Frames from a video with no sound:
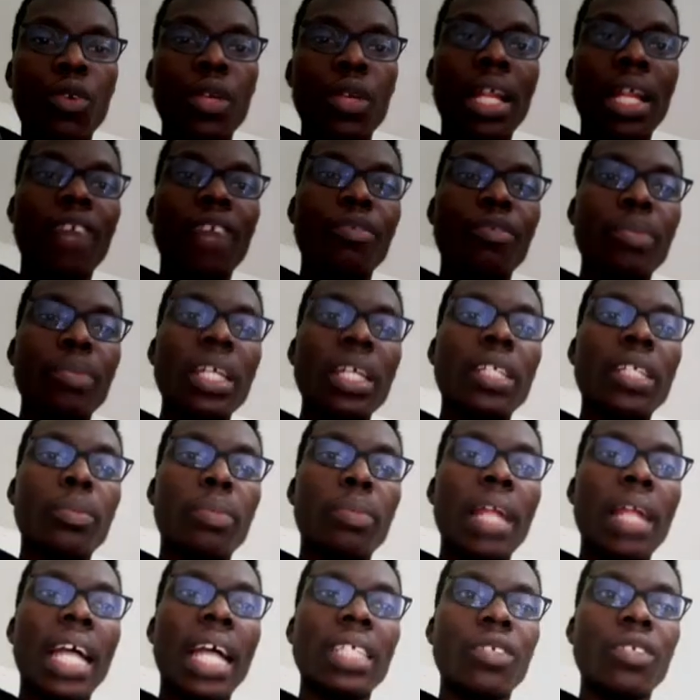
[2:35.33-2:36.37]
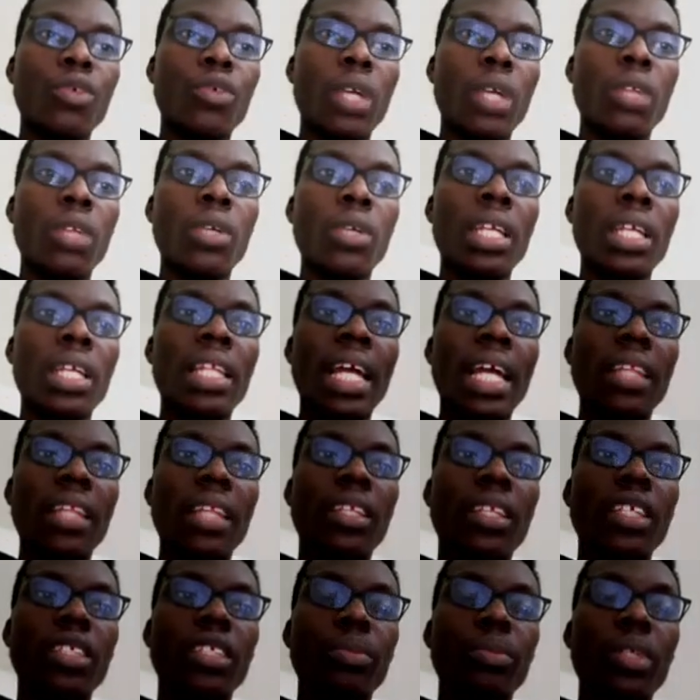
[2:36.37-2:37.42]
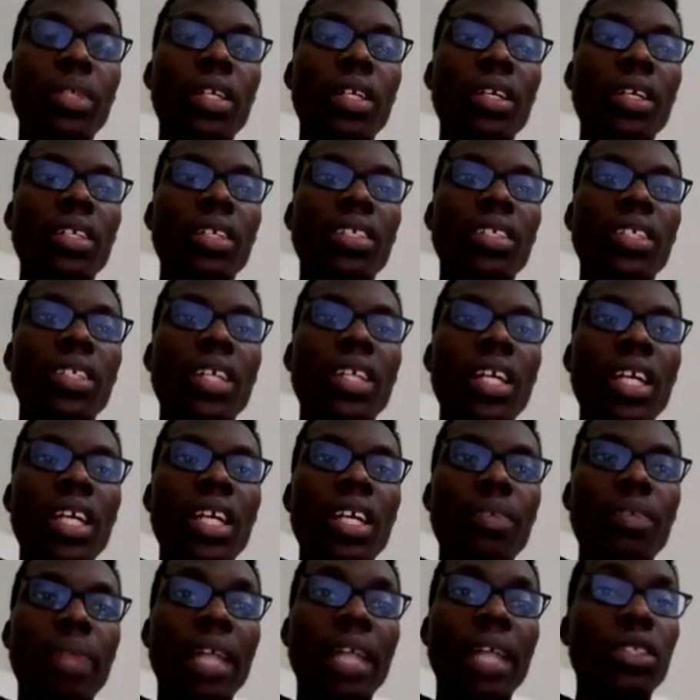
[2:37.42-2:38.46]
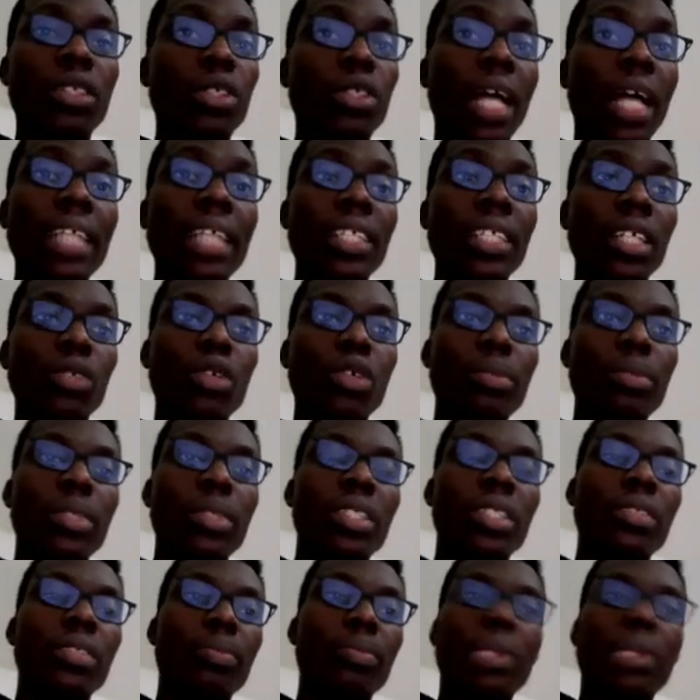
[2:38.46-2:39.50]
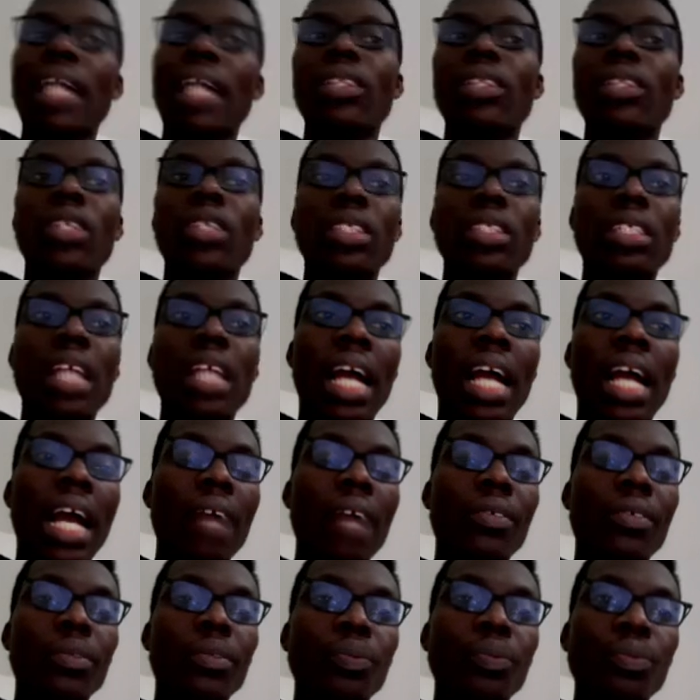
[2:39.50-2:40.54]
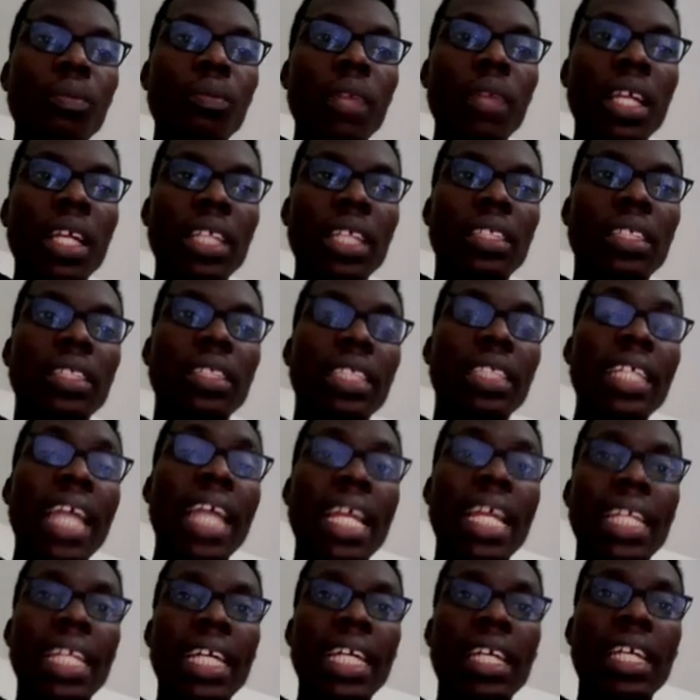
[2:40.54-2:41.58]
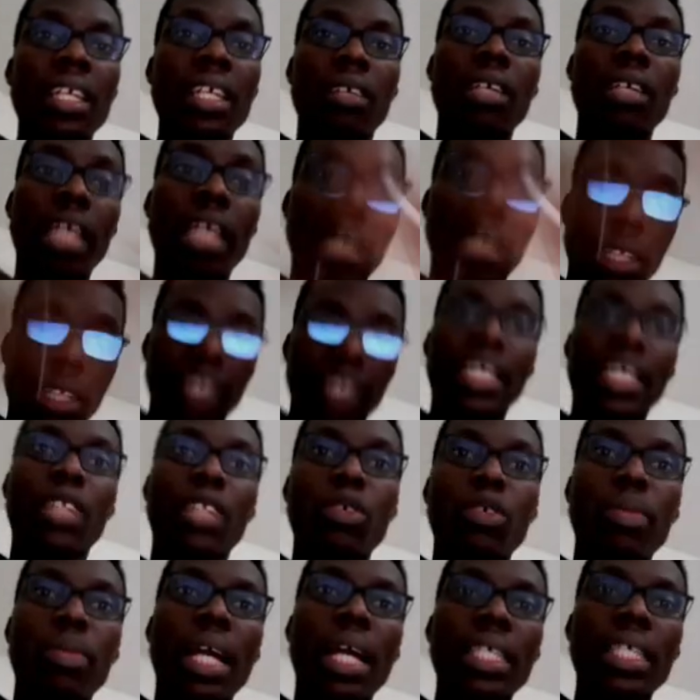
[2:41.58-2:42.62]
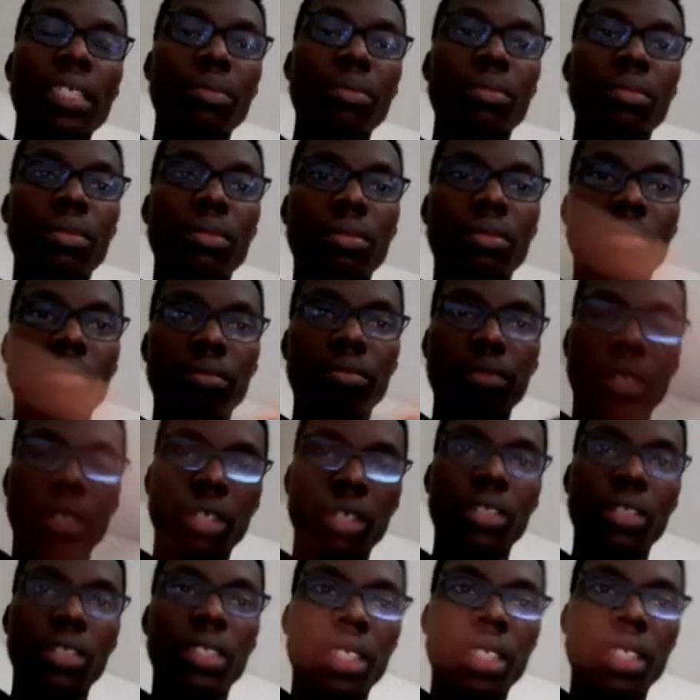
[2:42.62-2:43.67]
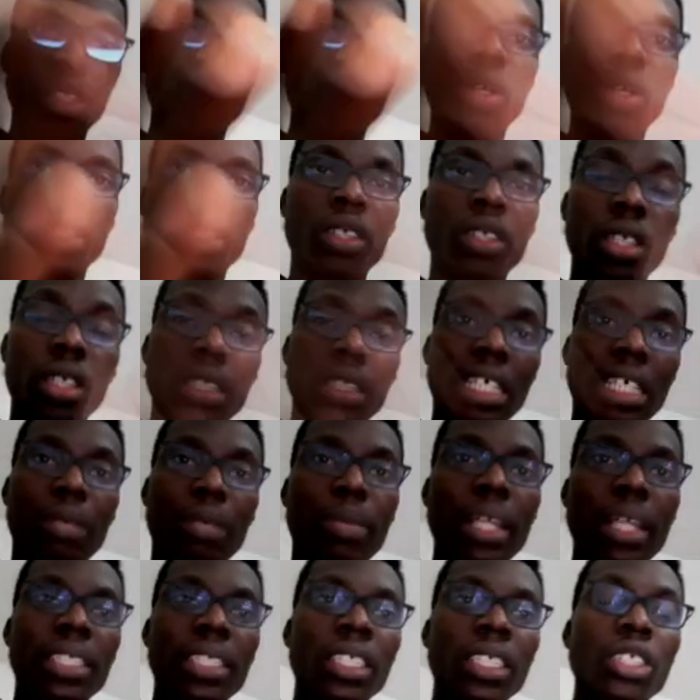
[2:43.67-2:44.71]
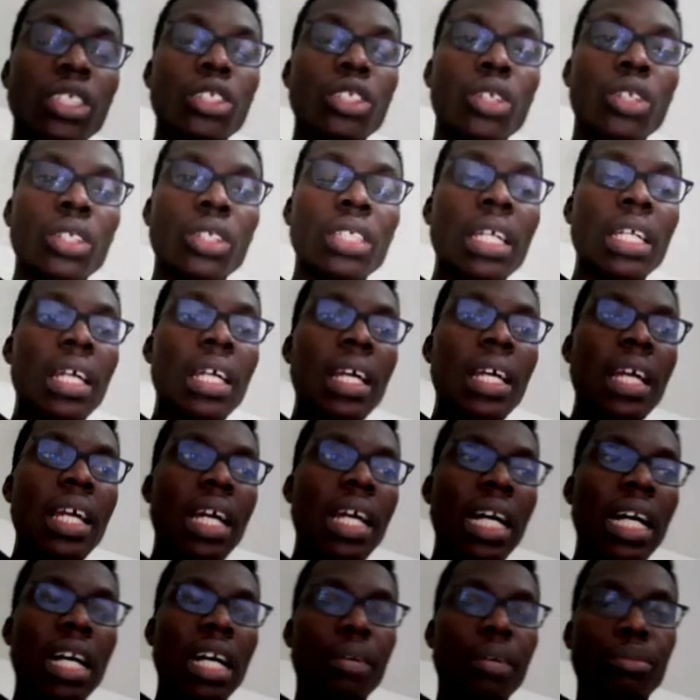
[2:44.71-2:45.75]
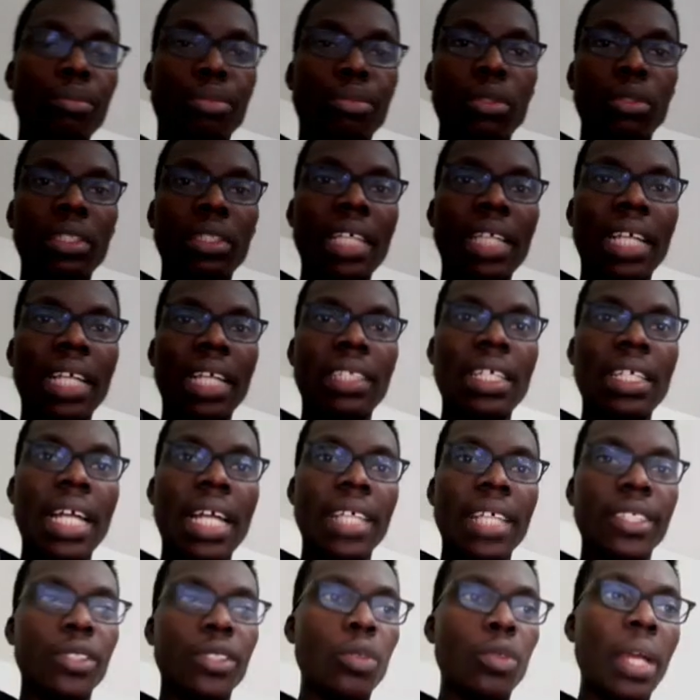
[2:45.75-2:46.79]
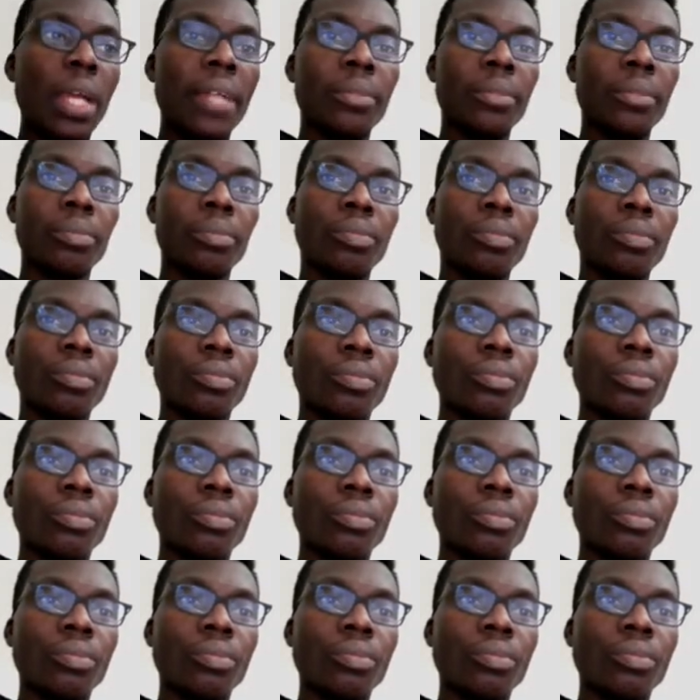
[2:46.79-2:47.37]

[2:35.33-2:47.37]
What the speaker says: We'll have picked plants if we're looking at this, because plants also have cell wall, but plant doesn't have its DNA in the cytoplasm, because this one is just in cytoplasm. It's not protected, as it were.